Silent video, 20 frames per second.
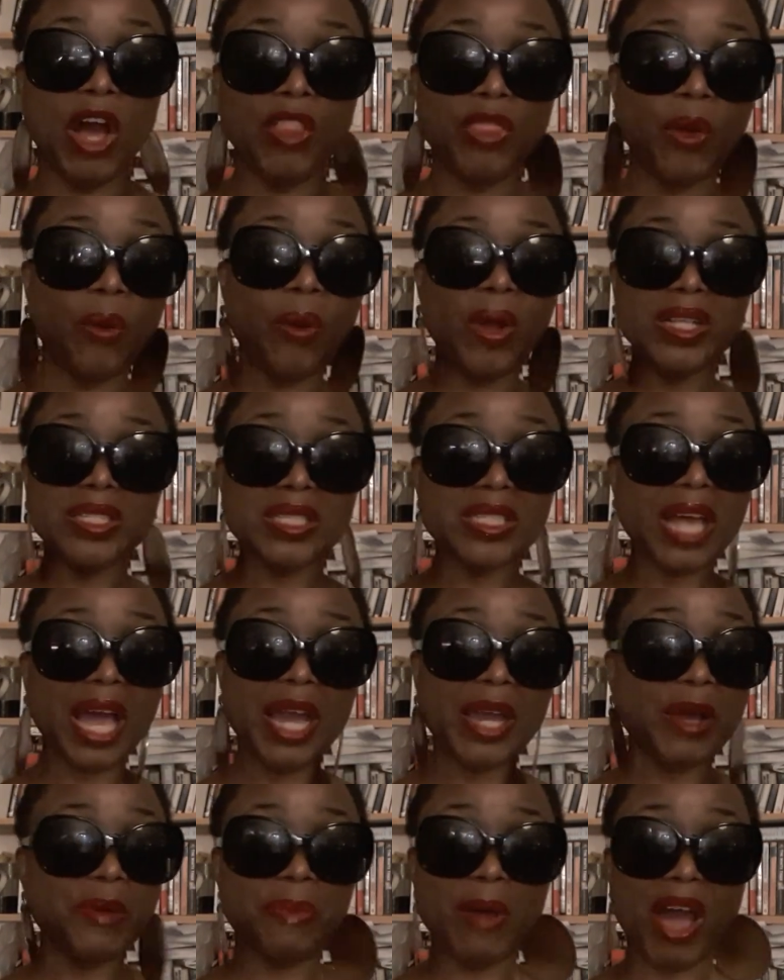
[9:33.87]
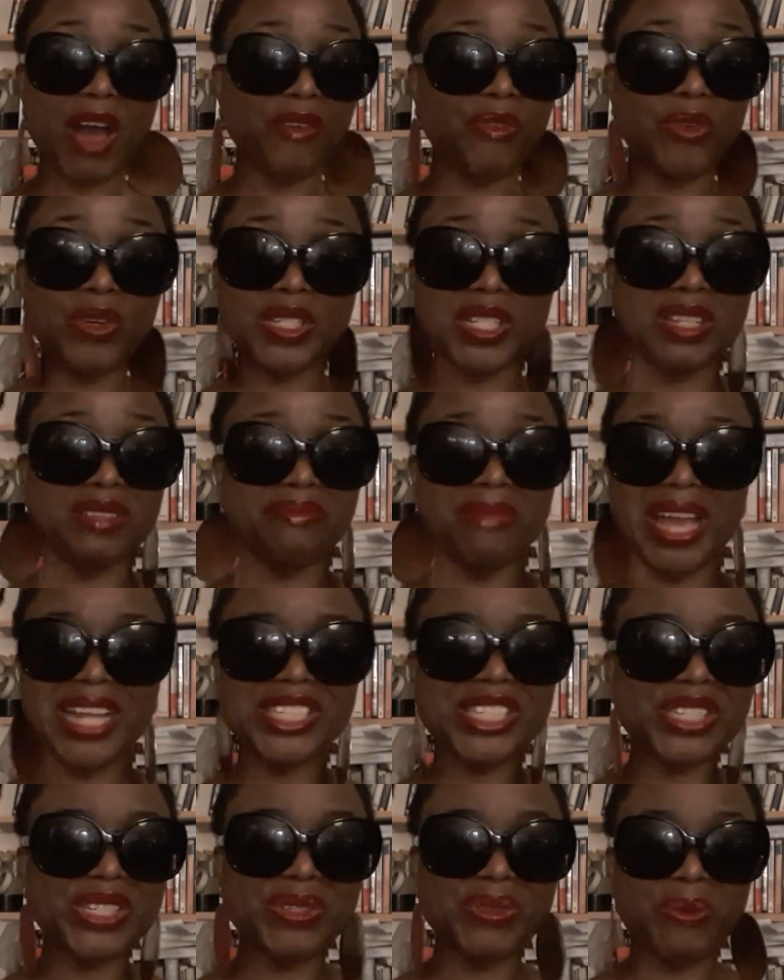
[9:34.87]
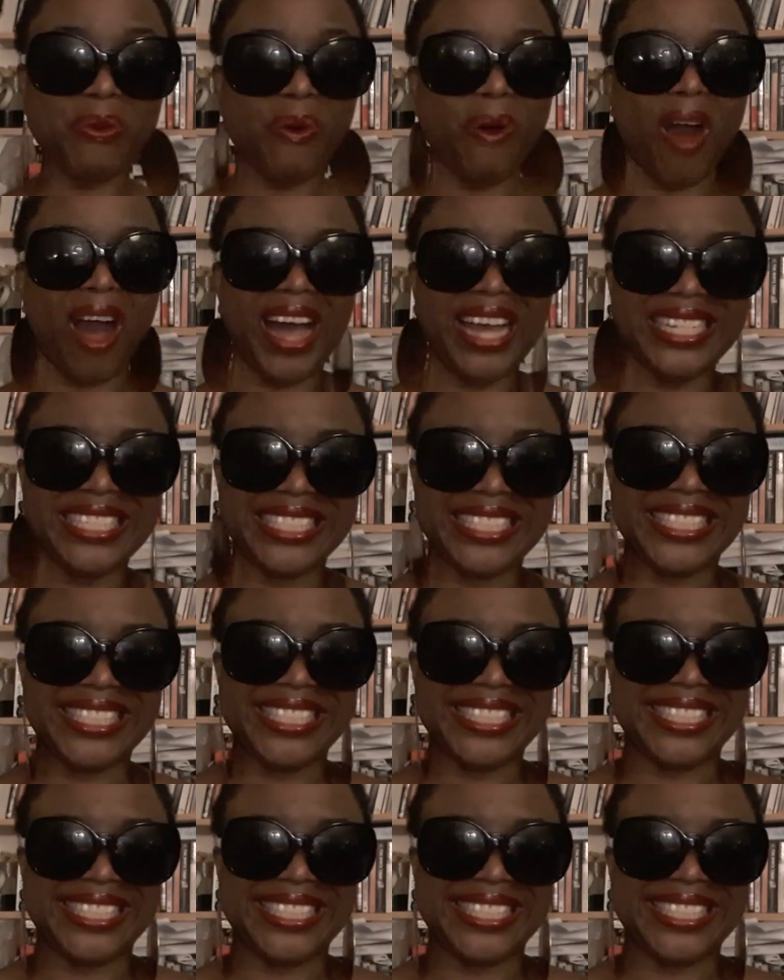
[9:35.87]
the word psychopath wasn't mentioned once.